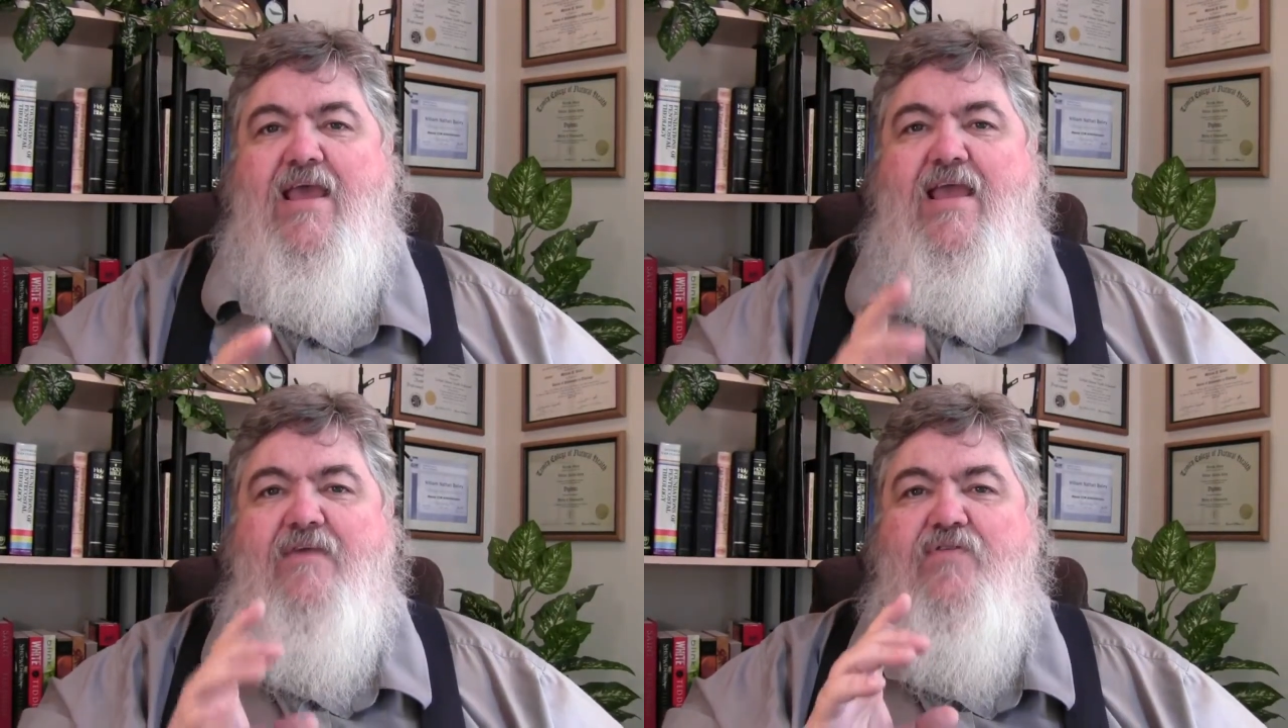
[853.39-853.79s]

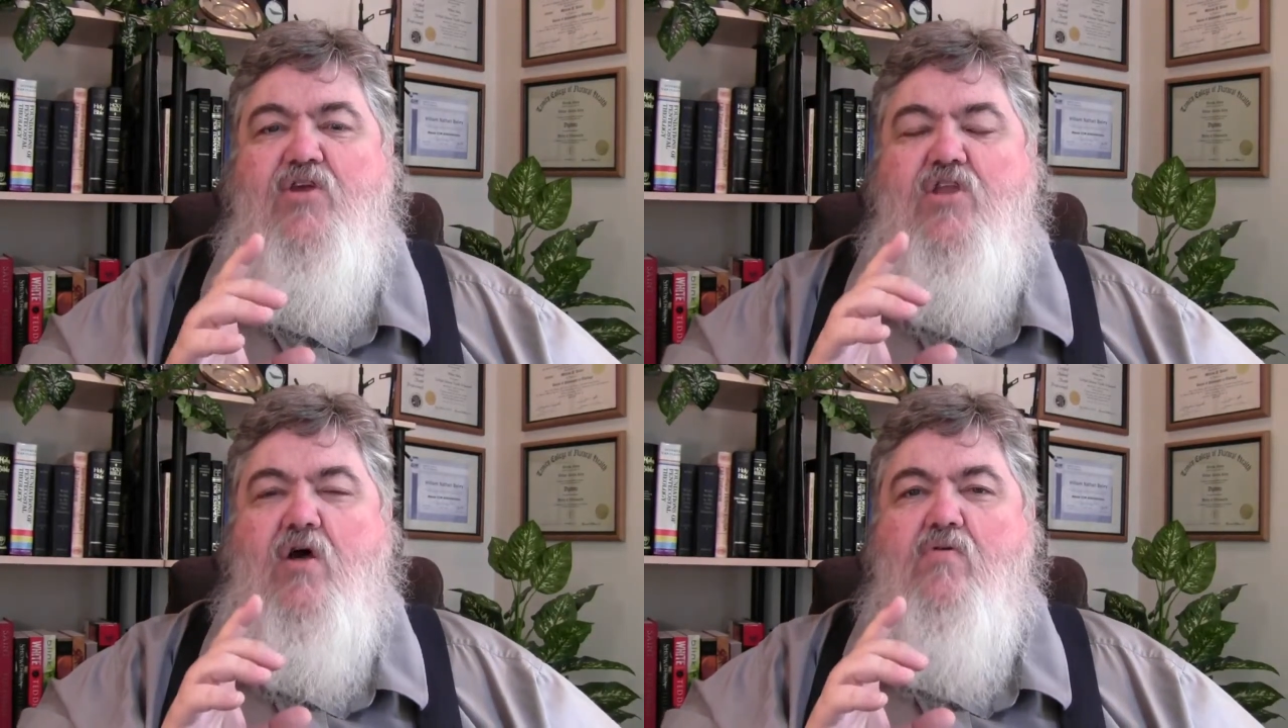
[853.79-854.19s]
if
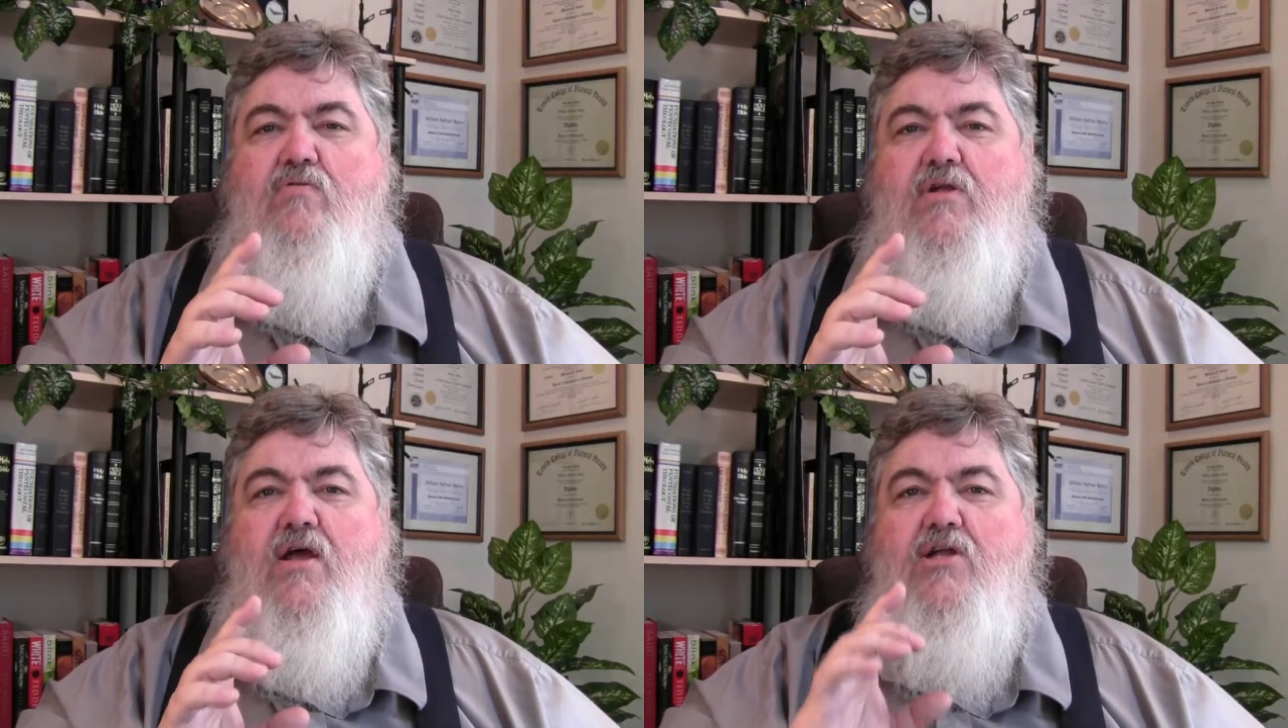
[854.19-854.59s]
you
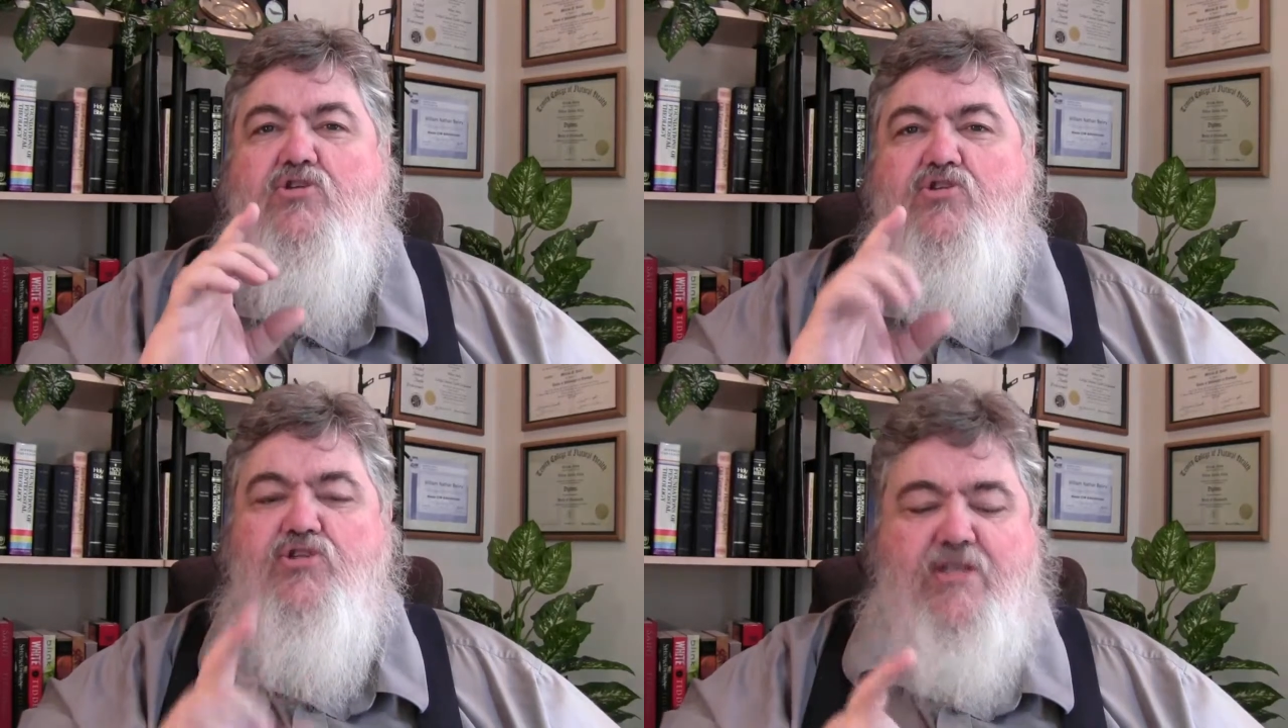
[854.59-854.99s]
don't
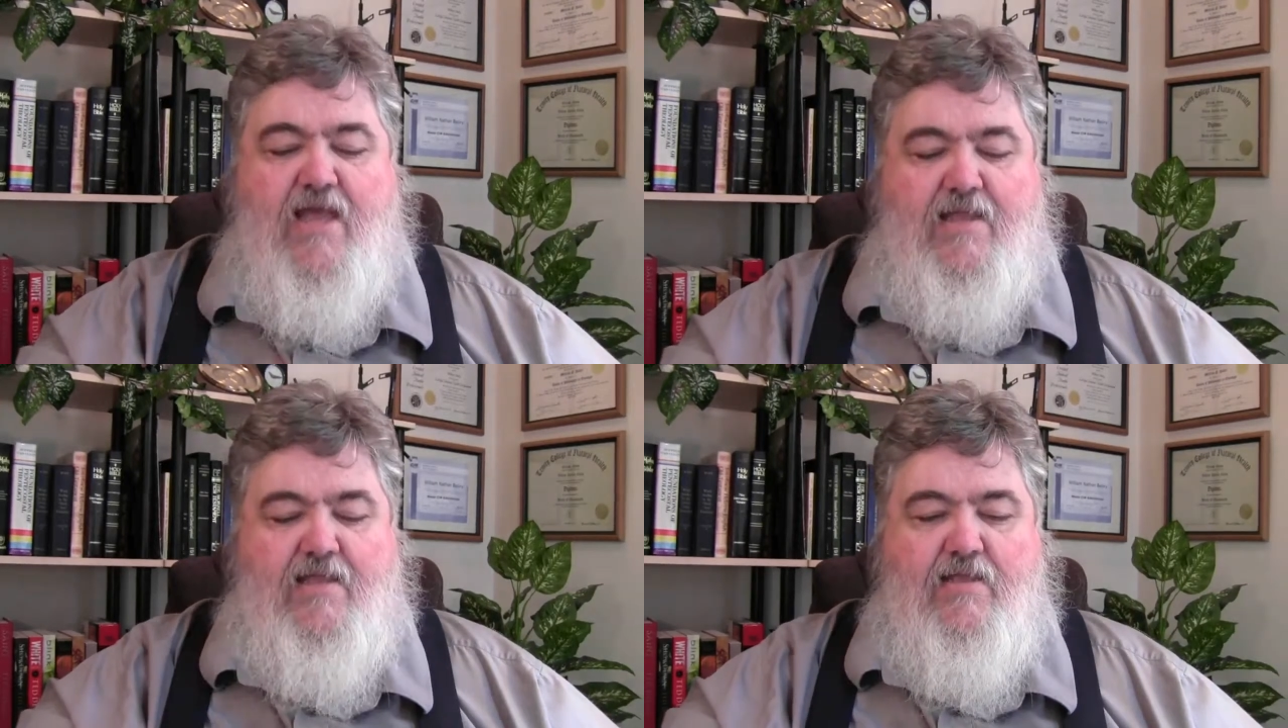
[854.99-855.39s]

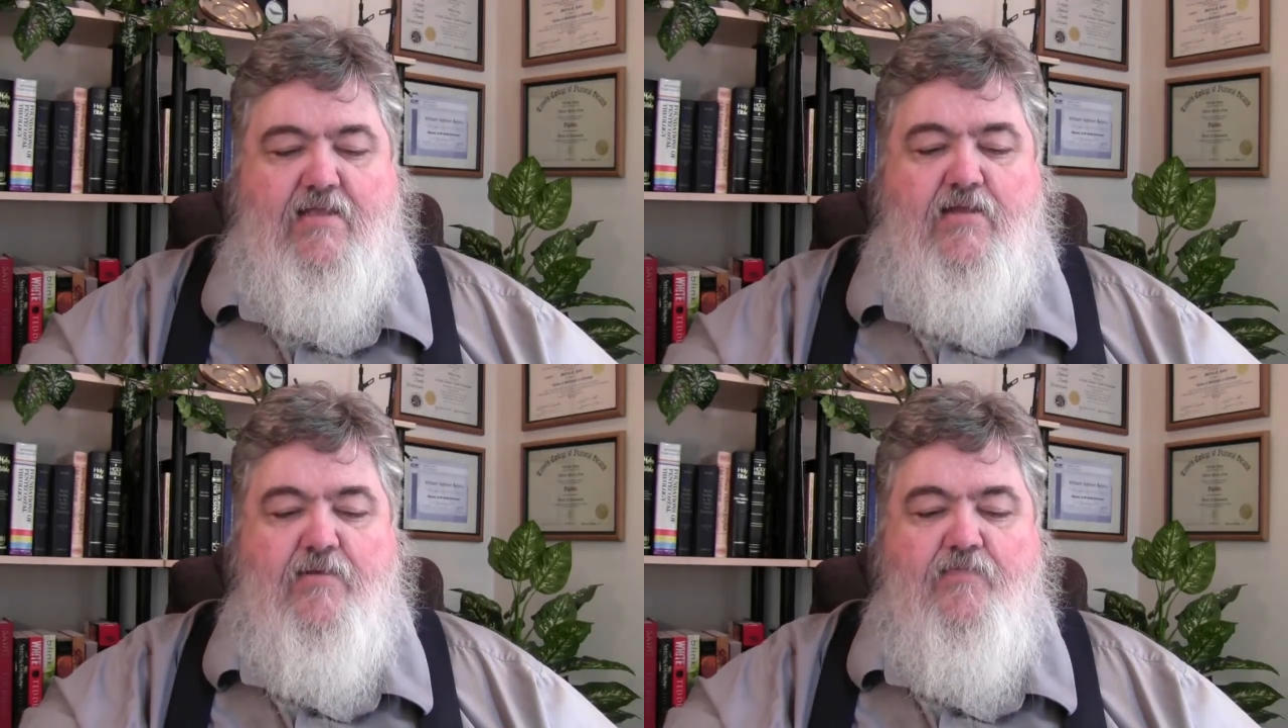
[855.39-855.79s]
understand it,